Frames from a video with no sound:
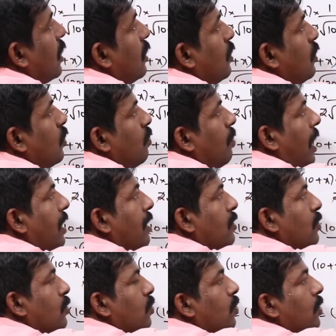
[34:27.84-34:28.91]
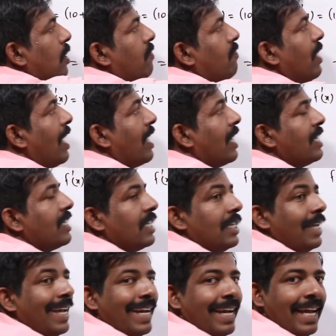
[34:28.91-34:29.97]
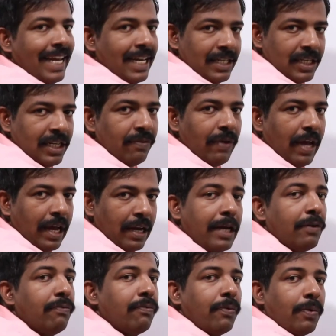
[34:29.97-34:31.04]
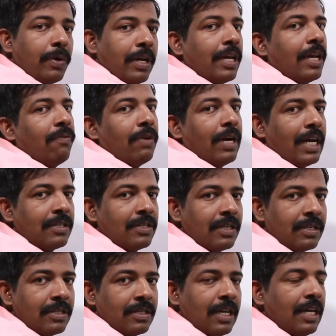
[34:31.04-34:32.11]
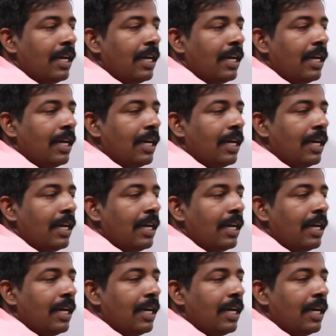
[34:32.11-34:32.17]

into minus 2, we are getting negative value for f dash x.